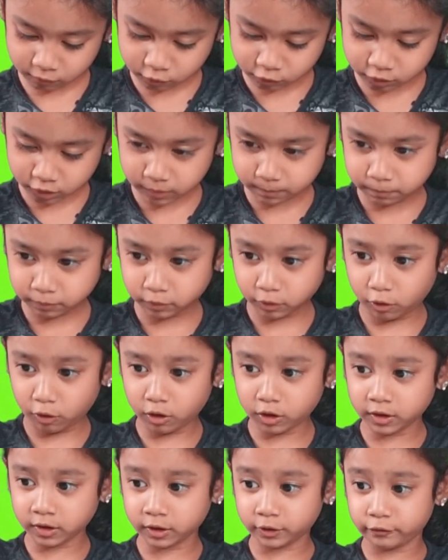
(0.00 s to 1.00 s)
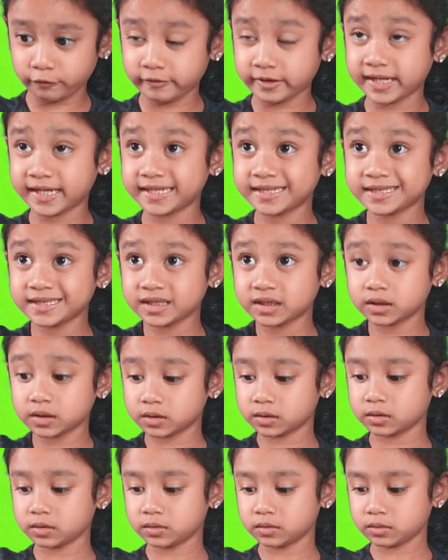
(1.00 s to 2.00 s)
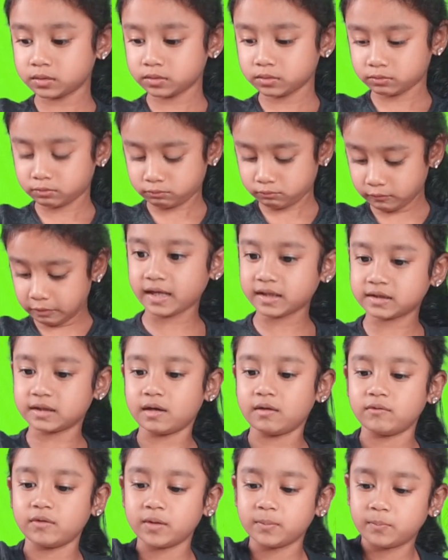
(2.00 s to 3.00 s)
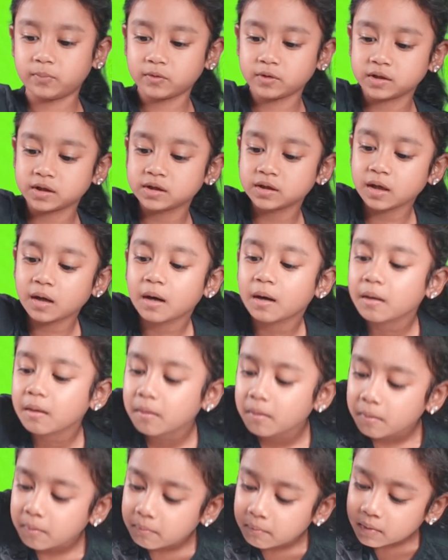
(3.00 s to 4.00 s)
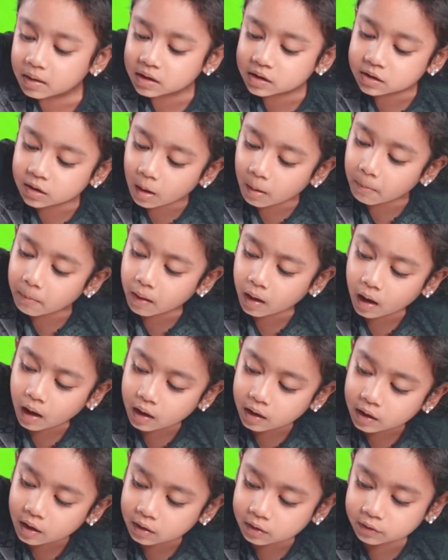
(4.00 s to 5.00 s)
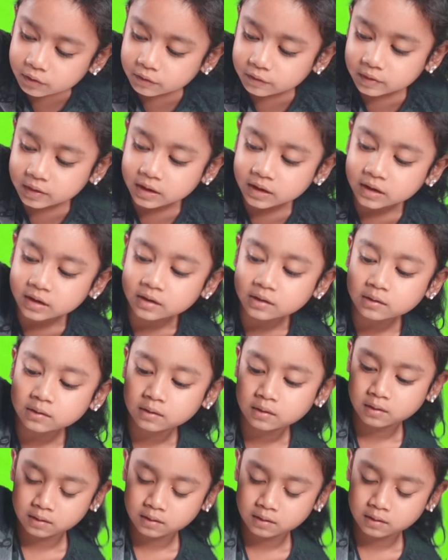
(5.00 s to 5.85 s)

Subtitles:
I'm going to put all the greens. Next time we put some other green.